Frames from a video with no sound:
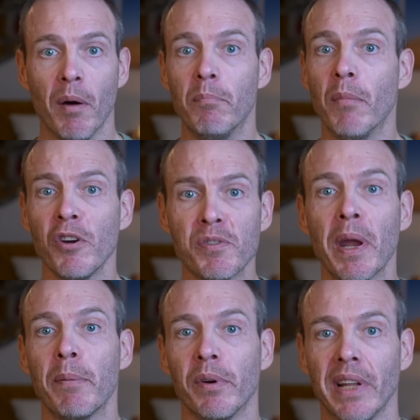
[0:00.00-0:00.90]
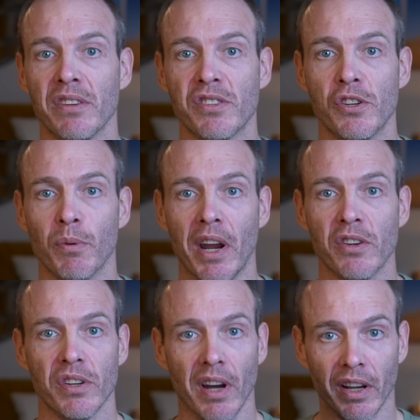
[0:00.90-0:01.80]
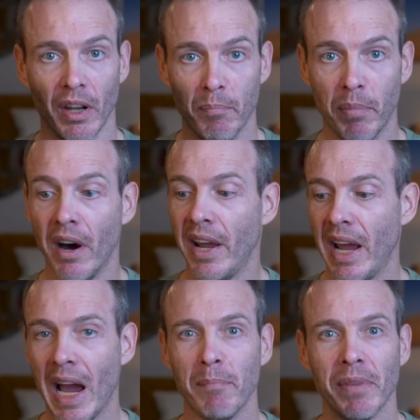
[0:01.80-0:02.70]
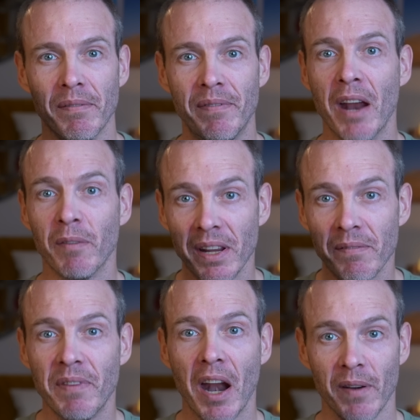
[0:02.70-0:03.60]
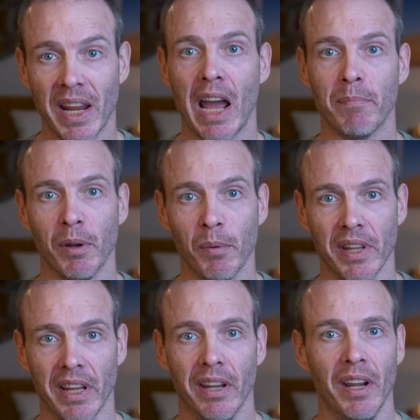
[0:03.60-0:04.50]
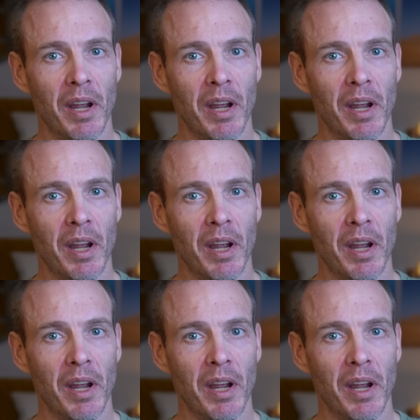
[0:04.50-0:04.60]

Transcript: Most people in that situation are going to buy it and be very, very happy with it.